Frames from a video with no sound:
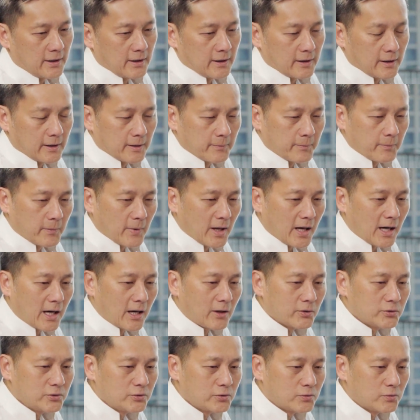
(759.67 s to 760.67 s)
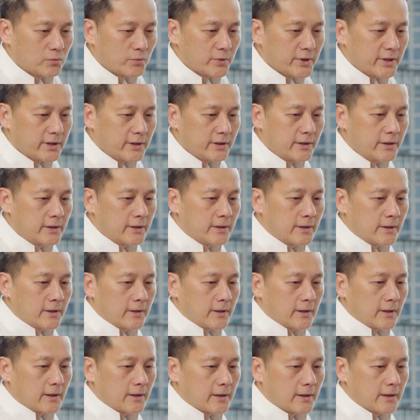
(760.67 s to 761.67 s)
how do we
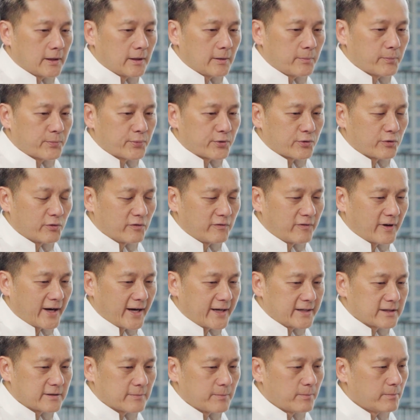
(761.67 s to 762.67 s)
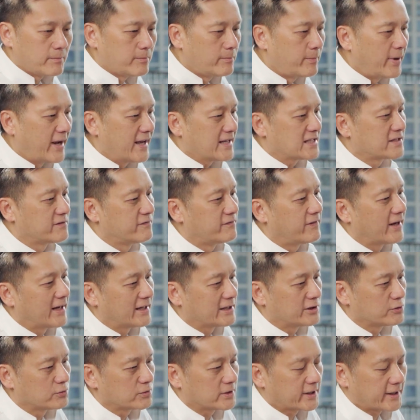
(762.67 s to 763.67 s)
provide best
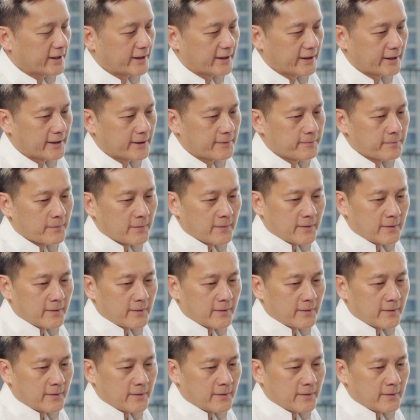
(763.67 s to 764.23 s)
value care,